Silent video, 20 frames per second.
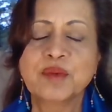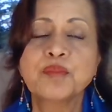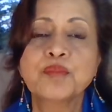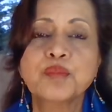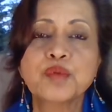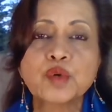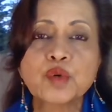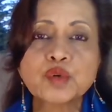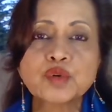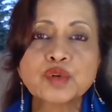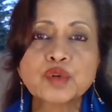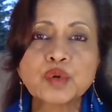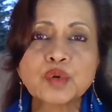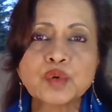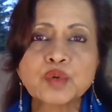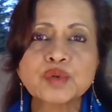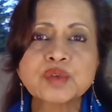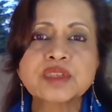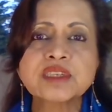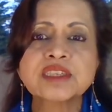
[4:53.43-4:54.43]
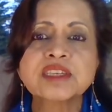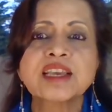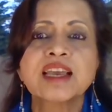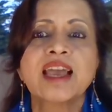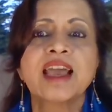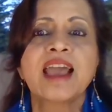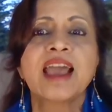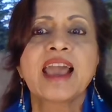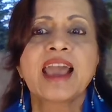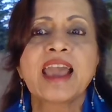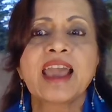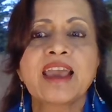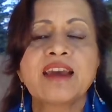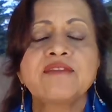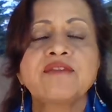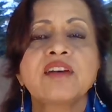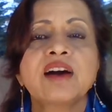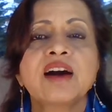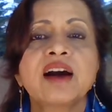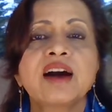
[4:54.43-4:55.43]
Protons have
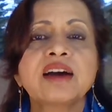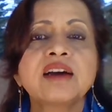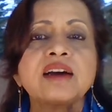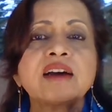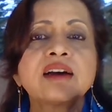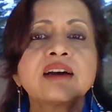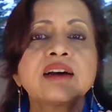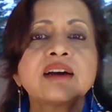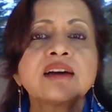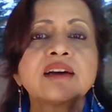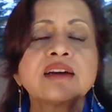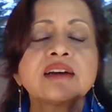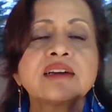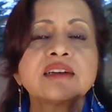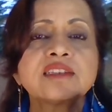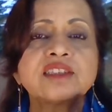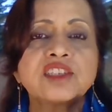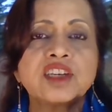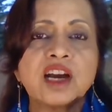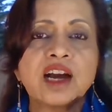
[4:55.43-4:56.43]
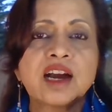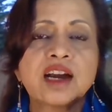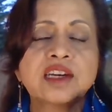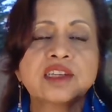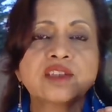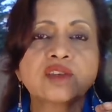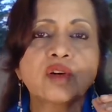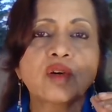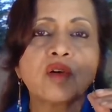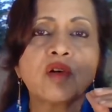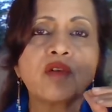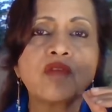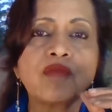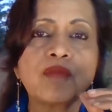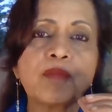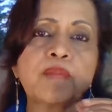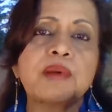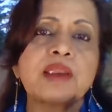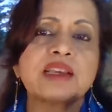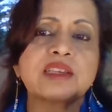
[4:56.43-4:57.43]
a charge of
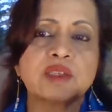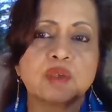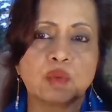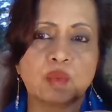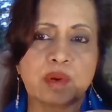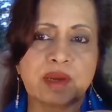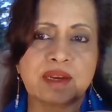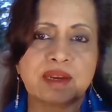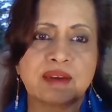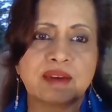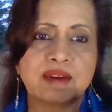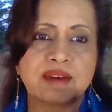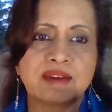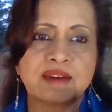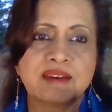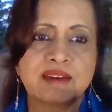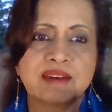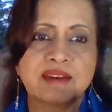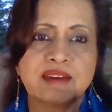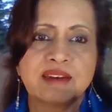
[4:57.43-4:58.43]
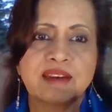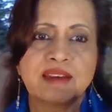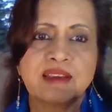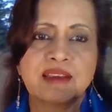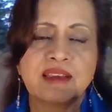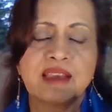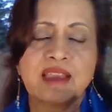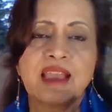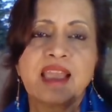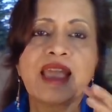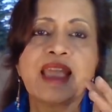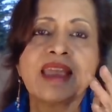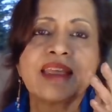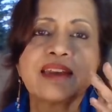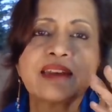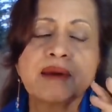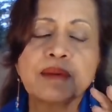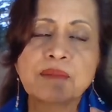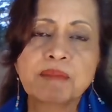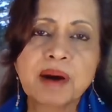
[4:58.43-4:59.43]
+1
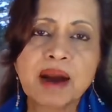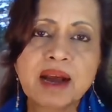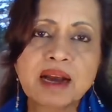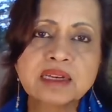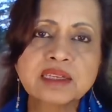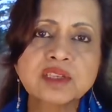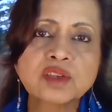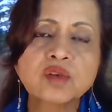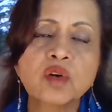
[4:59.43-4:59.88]
and a mass